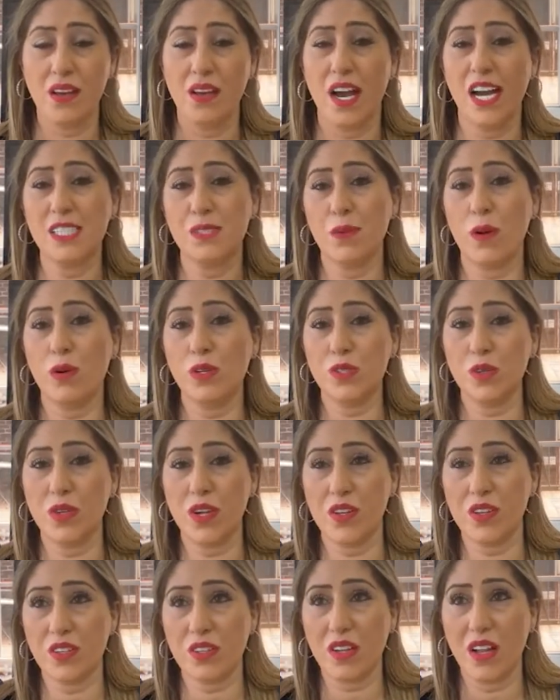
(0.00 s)
I spoke to
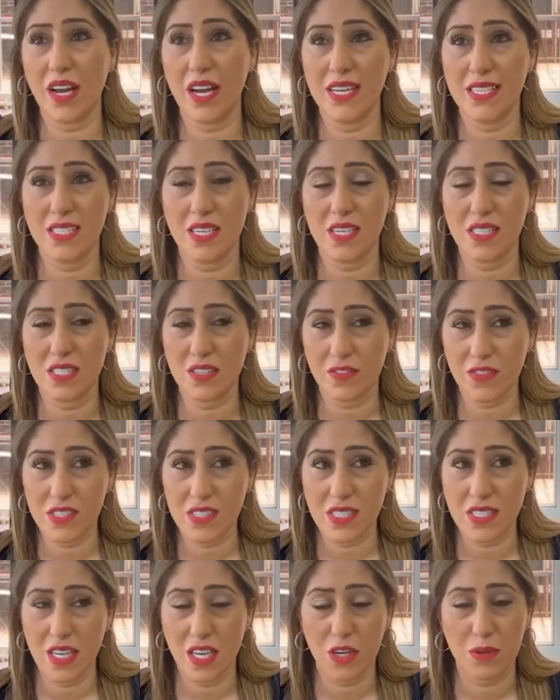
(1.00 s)
another client in a
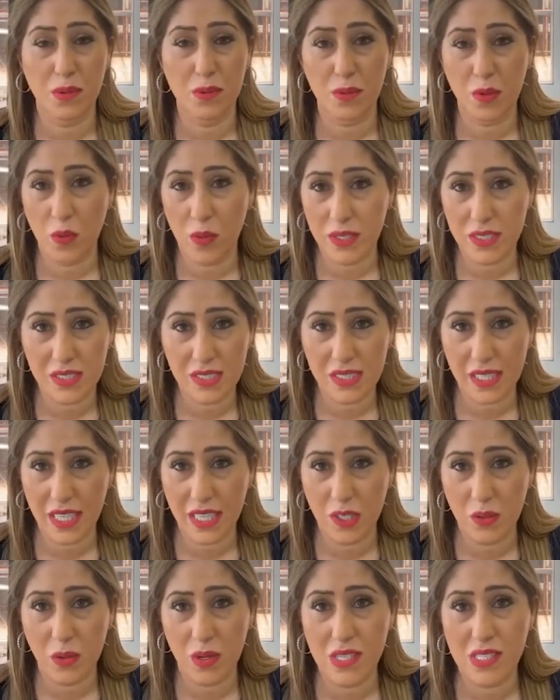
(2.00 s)
different state. I remember what state
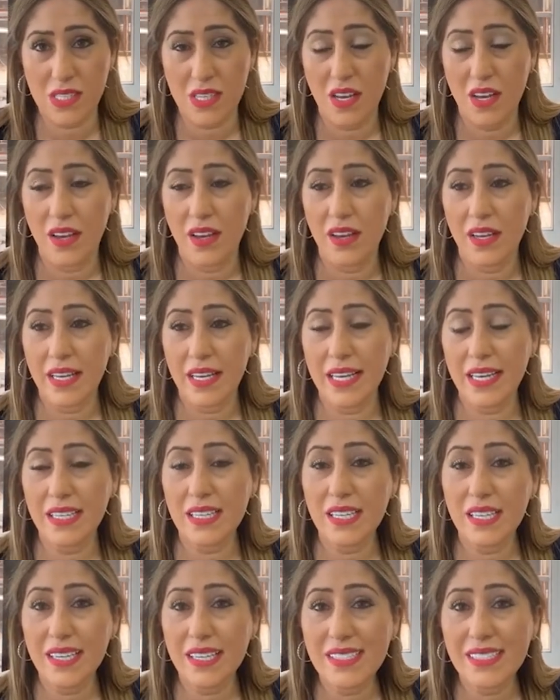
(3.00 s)
it was.
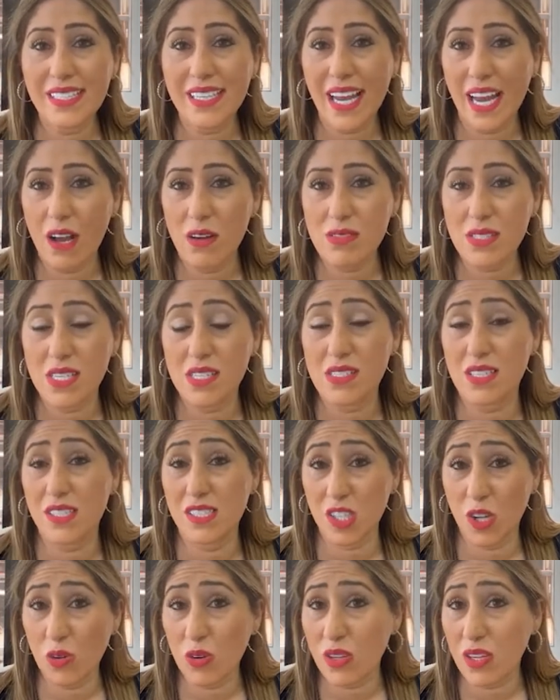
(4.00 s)
His accountant,
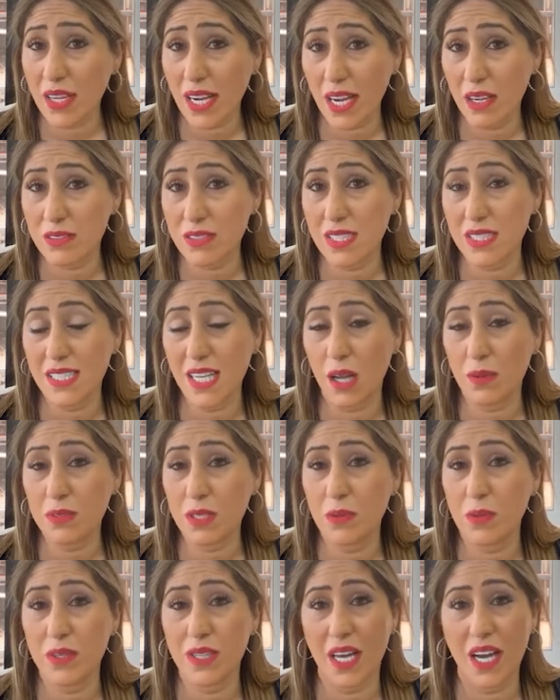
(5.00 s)
his local accountant, helped
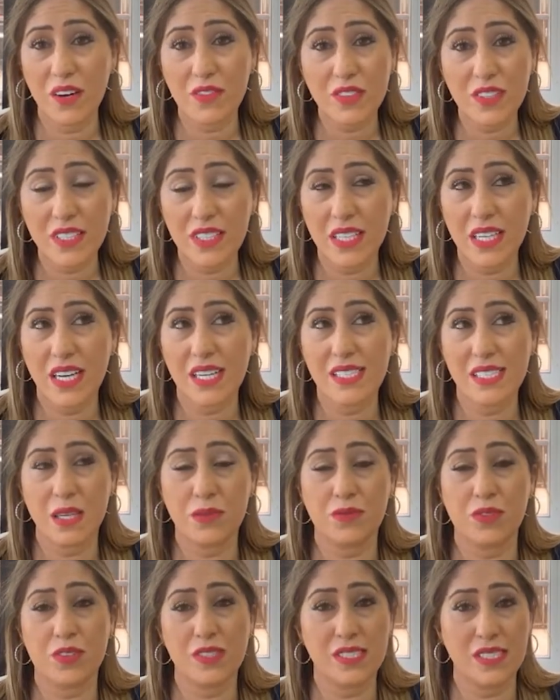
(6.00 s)
him with everything
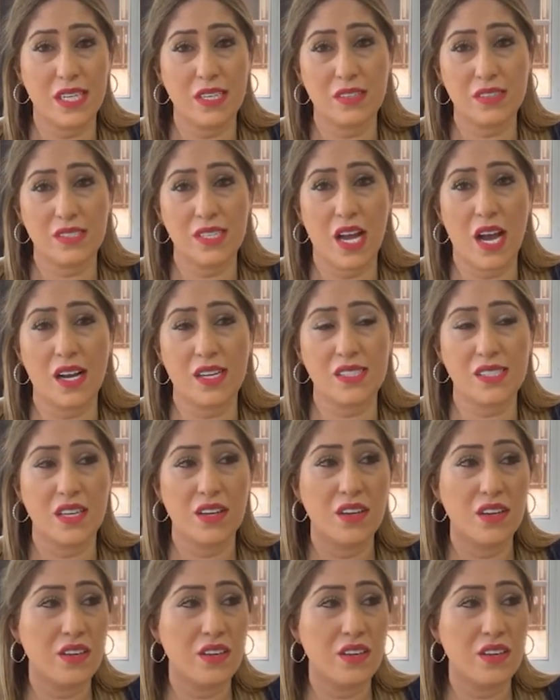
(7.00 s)
except for sales tax.